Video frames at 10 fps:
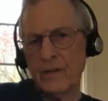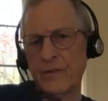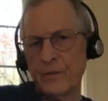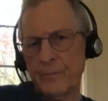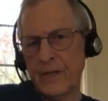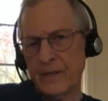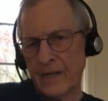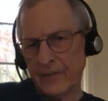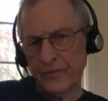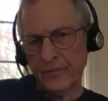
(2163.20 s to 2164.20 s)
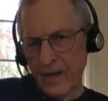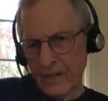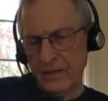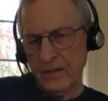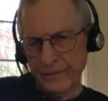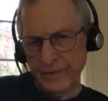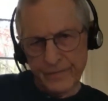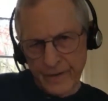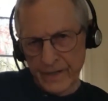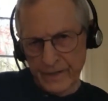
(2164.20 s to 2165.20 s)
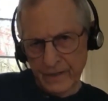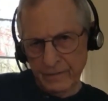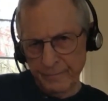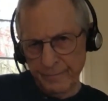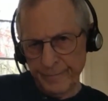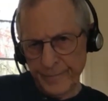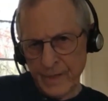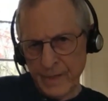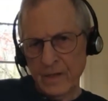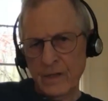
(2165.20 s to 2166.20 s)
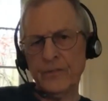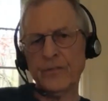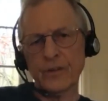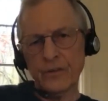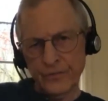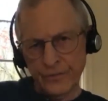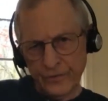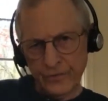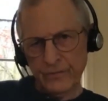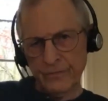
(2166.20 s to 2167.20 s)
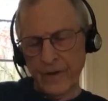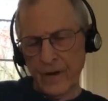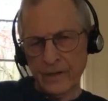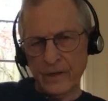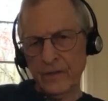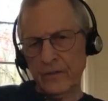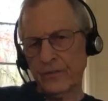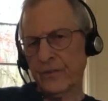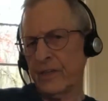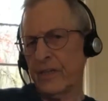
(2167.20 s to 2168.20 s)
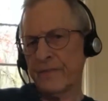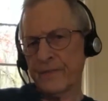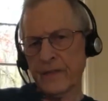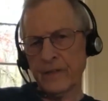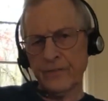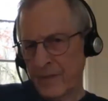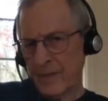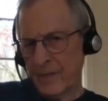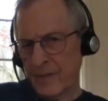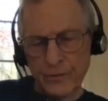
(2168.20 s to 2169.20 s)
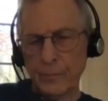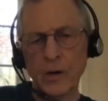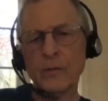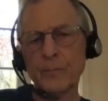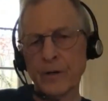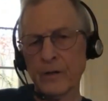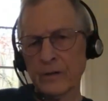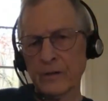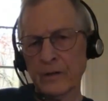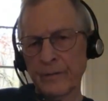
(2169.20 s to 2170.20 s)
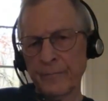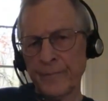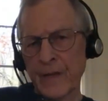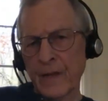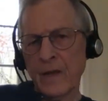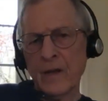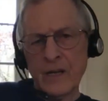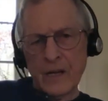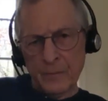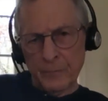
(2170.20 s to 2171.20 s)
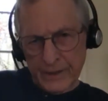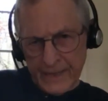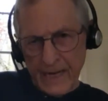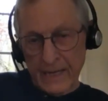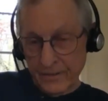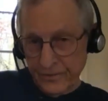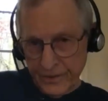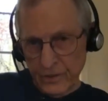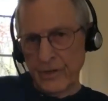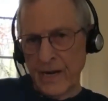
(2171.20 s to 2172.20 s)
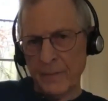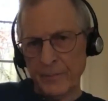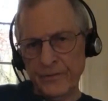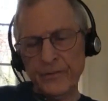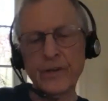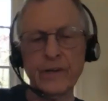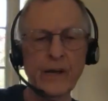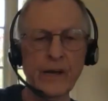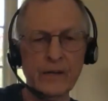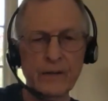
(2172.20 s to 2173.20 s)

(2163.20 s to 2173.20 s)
to me, that's a scientific finding. It's a consistent finding. The significance is out of the ballpark. And, but that still happens today.